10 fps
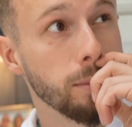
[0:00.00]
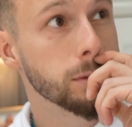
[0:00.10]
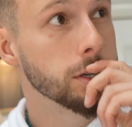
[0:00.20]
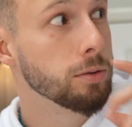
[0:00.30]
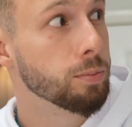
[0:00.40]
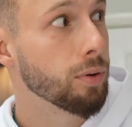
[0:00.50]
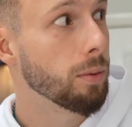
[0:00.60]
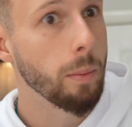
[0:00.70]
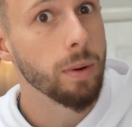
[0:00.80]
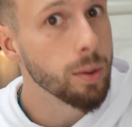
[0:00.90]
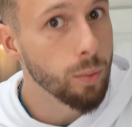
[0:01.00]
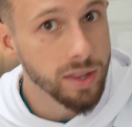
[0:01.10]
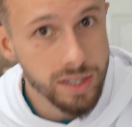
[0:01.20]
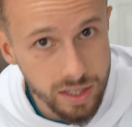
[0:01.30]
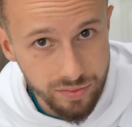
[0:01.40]
to probably
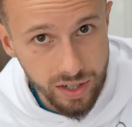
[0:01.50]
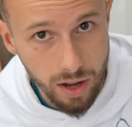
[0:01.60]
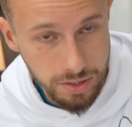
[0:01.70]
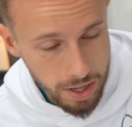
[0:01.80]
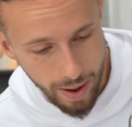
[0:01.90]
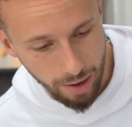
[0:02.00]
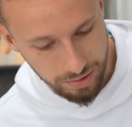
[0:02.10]
once this video's come out.